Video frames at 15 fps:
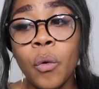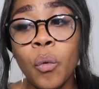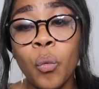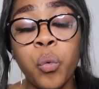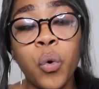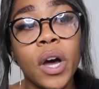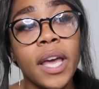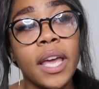
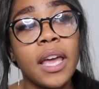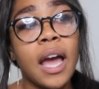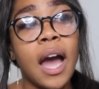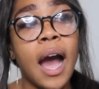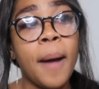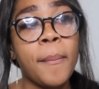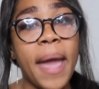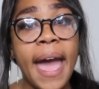what
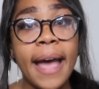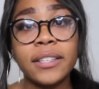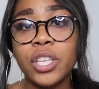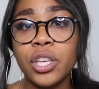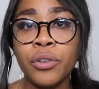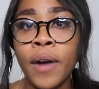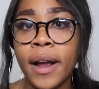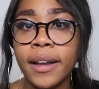I'm
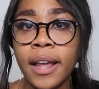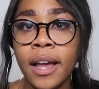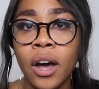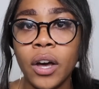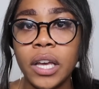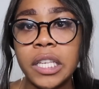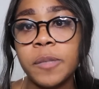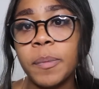asking you right
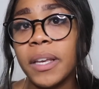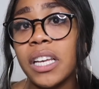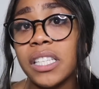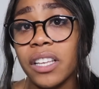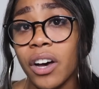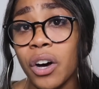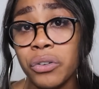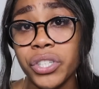now is
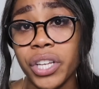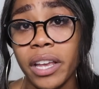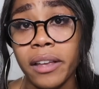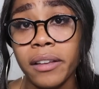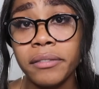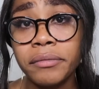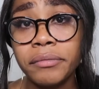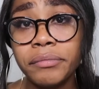because of
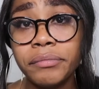OJ.